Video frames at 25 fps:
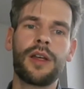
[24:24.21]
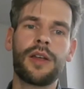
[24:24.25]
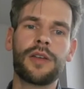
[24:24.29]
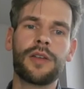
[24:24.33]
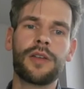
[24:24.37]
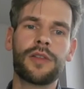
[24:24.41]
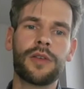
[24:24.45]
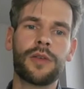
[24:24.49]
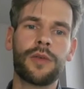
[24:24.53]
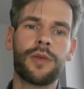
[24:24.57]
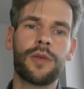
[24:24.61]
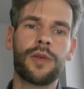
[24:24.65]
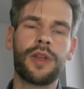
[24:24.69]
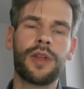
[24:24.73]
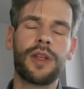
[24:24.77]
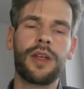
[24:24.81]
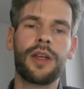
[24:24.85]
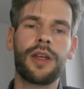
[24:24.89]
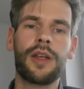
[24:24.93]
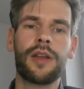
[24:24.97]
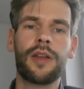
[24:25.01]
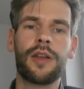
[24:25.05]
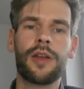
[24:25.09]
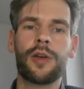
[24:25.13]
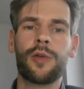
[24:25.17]
So
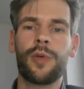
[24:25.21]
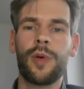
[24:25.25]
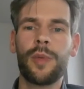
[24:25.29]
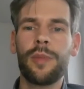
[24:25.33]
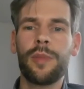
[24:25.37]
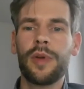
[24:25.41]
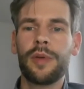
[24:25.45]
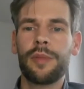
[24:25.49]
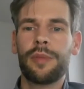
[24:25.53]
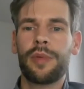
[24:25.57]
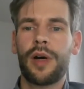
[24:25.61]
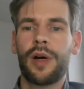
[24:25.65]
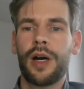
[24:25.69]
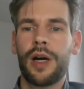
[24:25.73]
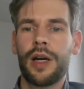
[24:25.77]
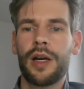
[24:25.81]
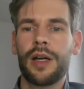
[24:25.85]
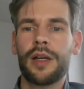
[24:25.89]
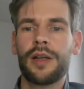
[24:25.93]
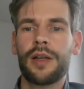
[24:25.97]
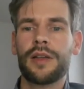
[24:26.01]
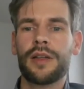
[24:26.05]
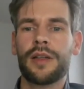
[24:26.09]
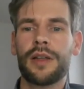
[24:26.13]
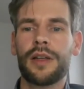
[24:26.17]
the equipment
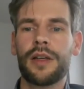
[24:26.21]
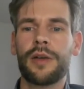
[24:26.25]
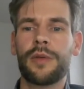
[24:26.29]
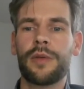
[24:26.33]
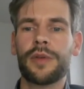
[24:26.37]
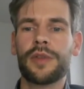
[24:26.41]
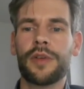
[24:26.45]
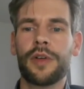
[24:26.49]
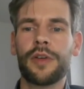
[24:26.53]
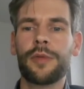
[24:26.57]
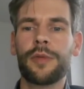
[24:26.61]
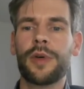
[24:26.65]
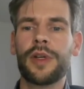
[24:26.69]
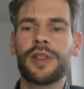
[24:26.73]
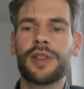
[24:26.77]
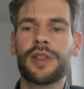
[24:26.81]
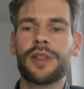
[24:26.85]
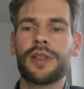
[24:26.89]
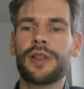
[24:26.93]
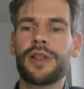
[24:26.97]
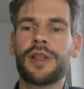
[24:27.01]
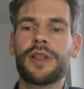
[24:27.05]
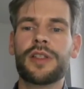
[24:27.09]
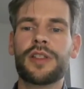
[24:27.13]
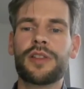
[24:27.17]
part was always
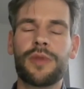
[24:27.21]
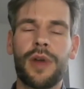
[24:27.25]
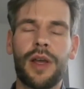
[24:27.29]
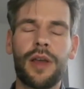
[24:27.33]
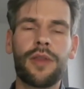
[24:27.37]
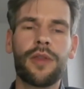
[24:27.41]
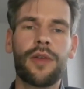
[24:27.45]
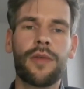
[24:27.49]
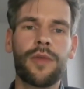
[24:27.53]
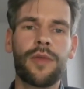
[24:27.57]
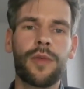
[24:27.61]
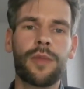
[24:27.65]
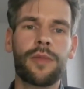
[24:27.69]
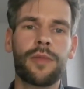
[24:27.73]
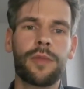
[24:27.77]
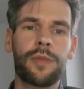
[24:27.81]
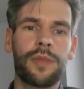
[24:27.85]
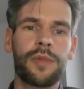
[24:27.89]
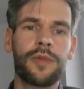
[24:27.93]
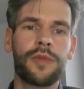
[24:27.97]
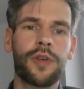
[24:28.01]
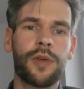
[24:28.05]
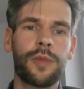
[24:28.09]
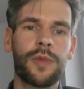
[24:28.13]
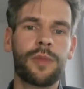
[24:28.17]
a strength of the
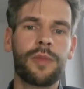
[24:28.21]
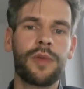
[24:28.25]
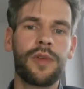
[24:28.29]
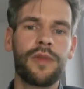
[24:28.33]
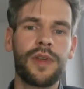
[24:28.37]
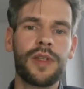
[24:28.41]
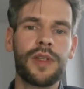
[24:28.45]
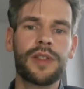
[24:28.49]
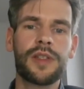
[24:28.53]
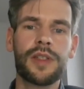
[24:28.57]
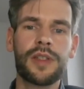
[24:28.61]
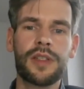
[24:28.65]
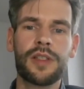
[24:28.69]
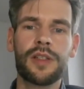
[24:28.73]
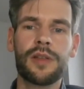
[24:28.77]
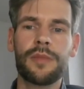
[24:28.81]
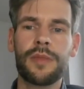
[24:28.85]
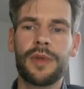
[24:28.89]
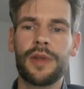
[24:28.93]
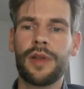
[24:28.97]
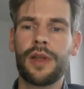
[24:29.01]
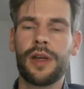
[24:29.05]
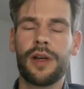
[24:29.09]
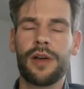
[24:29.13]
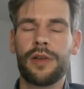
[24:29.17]
German PV system,
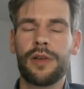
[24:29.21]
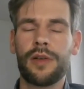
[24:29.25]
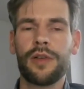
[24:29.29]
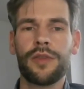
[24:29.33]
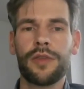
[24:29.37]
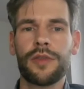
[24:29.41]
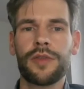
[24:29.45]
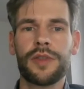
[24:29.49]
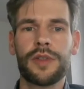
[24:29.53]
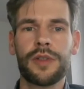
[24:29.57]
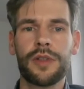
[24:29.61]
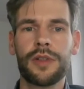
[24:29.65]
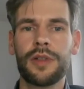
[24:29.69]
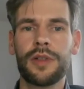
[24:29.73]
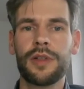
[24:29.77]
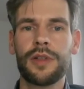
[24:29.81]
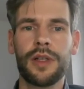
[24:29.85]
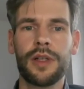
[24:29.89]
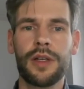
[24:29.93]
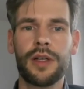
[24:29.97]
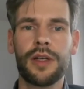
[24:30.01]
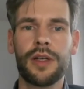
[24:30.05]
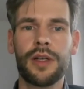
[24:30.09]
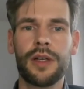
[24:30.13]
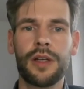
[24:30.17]
and there are also still
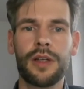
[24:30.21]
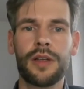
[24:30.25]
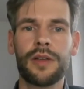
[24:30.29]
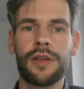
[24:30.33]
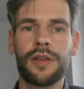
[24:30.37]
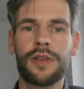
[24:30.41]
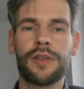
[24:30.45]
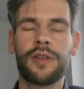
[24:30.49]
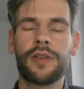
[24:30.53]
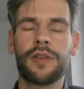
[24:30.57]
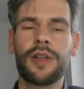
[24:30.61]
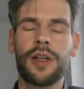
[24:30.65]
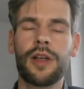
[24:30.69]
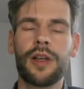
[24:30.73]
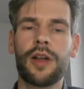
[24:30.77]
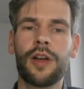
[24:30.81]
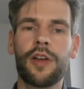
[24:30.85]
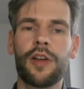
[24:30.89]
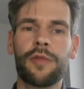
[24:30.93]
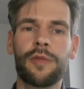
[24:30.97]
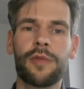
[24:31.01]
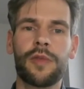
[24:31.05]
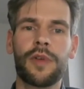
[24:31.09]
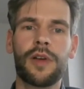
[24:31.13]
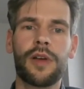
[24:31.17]
a lot
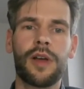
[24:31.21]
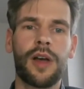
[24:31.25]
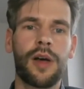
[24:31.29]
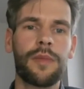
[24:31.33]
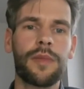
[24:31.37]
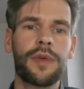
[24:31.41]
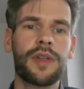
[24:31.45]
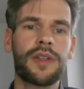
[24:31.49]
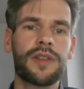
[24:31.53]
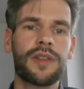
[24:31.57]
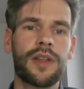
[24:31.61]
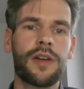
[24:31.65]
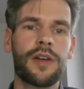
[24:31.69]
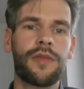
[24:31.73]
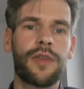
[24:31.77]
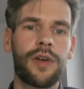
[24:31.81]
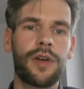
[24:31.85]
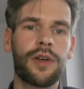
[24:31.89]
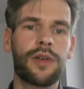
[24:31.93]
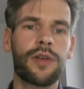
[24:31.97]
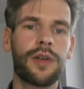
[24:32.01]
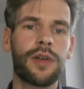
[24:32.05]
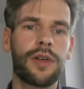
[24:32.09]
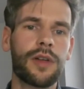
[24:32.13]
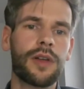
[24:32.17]
of companies that are
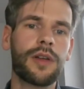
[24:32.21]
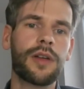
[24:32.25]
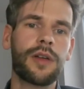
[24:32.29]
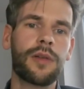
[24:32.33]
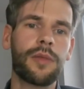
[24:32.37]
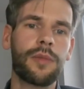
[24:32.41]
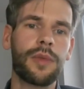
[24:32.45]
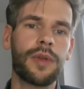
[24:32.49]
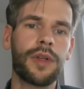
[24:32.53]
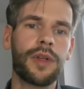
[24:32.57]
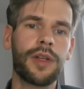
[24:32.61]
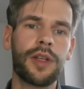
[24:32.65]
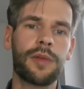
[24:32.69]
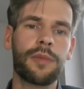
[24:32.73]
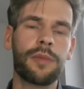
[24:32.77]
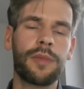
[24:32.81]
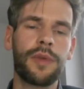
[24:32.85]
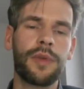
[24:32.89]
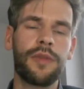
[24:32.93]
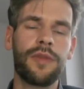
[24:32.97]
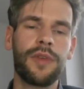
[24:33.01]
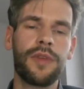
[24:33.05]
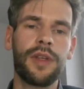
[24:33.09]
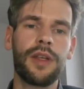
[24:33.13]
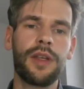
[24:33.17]
very good in building
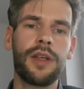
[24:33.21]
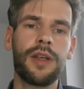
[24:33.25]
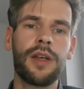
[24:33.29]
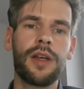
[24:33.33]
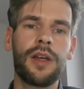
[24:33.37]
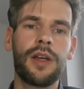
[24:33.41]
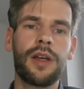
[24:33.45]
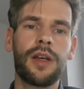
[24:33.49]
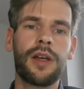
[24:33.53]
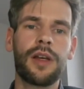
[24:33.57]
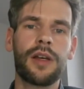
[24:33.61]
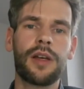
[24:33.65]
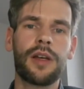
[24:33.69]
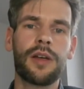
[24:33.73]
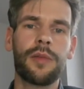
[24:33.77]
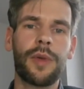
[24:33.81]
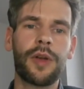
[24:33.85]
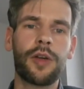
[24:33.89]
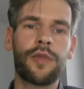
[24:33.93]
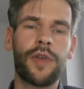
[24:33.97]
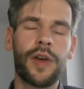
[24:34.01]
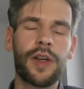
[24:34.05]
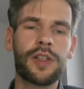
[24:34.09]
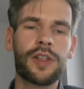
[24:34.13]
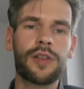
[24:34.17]
PV
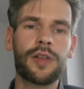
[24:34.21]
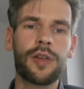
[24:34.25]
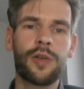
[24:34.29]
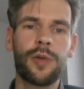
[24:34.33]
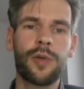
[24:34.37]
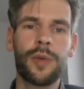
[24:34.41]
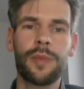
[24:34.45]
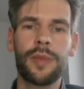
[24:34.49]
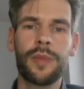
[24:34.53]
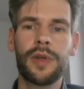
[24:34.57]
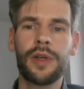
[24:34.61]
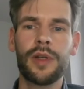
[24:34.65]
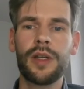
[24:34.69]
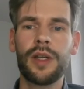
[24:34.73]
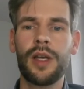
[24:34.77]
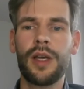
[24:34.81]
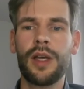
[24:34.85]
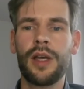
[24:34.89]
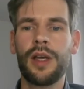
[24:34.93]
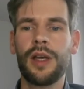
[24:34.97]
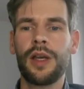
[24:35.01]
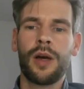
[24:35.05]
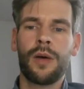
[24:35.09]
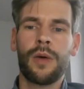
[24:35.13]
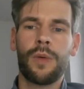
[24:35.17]
manufacturing equipment.
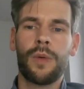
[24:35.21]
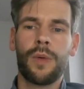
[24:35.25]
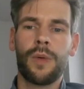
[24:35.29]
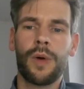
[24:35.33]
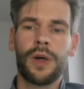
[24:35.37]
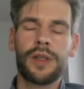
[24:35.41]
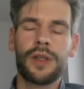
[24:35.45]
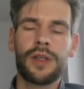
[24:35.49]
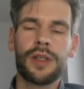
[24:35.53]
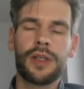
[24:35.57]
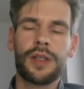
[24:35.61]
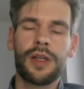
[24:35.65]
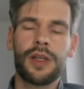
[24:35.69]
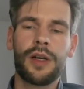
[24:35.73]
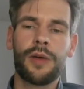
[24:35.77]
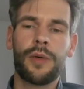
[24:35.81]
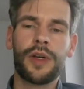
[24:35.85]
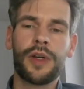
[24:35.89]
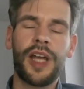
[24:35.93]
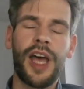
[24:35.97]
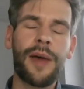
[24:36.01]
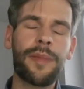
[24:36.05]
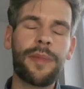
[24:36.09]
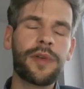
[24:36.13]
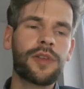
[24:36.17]
What
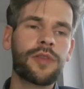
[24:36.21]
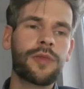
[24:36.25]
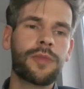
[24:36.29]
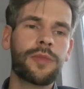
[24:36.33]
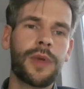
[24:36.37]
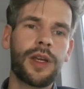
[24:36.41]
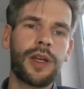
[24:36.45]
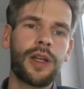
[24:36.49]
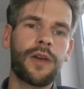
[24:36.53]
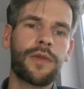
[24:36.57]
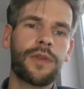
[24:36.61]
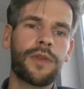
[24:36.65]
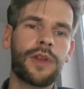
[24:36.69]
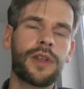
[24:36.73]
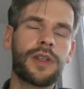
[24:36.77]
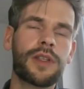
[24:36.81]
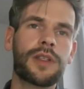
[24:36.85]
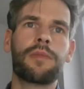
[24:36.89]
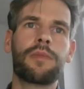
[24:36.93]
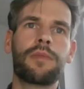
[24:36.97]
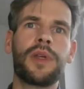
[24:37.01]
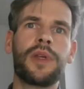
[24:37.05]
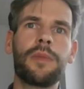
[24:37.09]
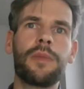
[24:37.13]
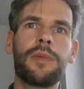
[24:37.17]
happened to many of these
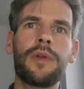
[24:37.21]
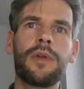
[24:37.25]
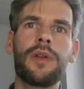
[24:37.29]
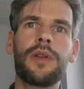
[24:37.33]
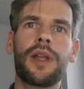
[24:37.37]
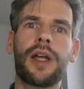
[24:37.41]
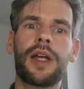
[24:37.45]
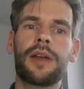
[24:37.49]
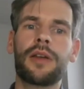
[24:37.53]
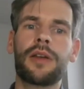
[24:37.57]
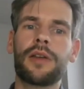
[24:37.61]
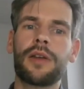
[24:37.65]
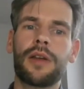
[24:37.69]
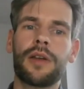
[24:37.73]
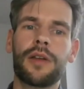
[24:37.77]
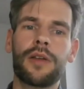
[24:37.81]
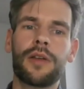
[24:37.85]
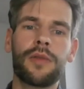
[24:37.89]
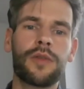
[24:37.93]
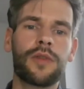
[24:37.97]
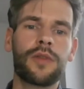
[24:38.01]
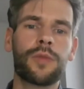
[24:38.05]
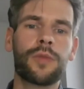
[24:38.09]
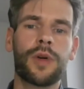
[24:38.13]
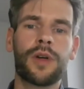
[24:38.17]
people that
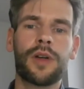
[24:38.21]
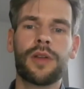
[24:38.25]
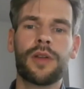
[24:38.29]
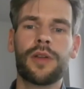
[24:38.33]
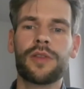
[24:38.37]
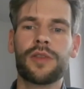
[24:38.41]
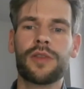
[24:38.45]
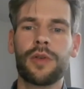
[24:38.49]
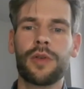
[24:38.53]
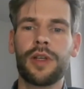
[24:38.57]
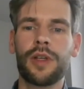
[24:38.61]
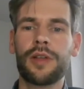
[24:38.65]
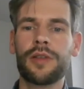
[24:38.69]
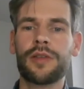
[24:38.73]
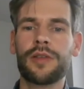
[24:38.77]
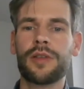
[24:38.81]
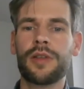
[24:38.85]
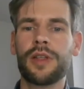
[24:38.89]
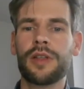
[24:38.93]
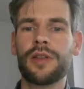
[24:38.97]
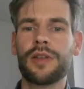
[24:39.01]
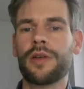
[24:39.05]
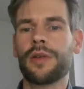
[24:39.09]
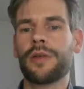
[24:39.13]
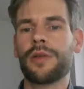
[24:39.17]
used to work in the solar industry,
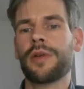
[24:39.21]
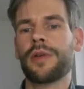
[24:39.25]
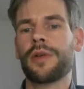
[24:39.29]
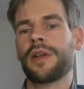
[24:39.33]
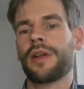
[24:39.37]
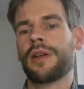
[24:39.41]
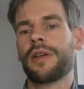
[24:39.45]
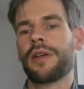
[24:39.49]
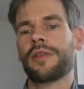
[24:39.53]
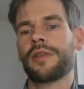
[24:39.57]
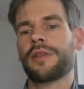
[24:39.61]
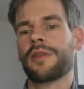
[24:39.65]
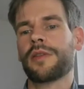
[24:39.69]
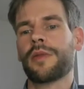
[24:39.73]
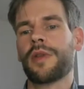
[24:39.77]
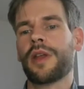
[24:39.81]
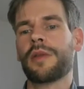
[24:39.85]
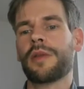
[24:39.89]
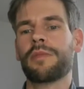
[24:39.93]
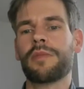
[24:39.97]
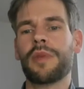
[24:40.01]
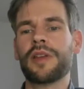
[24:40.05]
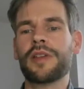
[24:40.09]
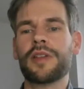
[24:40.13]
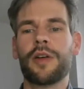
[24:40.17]
though, and so they
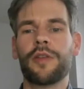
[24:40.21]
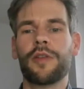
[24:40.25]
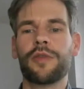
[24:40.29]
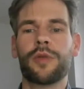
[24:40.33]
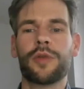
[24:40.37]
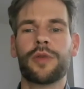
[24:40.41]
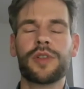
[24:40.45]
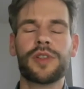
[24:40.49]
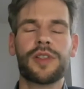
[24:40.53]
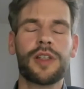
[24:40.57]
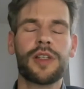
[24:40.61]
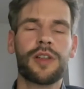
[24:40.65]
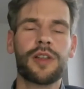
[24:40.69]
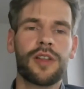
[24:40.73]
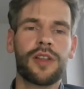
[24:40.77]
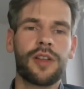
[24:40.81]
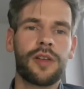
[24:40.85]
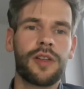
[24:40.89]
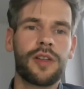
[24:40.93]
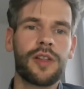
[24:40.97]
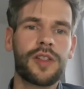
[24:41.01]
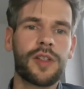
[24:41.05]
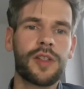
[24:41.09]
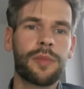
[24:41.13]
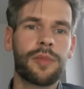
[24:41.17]
basically, of course, didn't
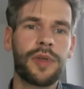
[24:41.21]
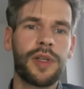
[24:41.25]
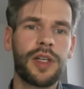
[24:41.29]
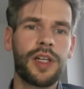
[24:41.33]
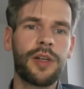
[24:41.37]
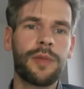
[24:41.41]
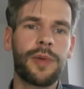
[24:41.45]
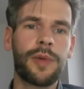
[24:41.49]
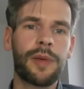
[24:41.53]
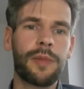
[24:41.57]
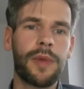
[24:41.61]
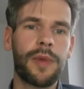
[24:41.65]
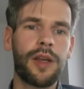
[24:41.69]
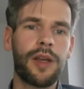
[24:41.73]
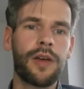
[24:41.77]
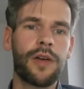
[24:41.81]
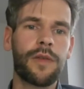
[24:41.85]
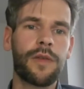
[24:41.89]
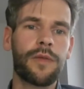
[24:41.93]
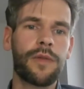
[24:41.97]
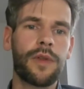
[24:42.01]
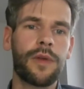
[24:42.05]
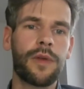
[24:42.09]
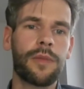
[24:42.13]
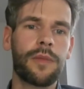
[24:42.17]
disappear, but many
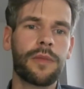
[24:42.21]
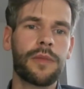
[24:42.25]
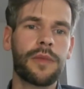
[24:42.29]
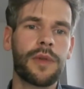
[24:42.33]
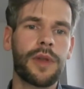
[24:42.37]
of them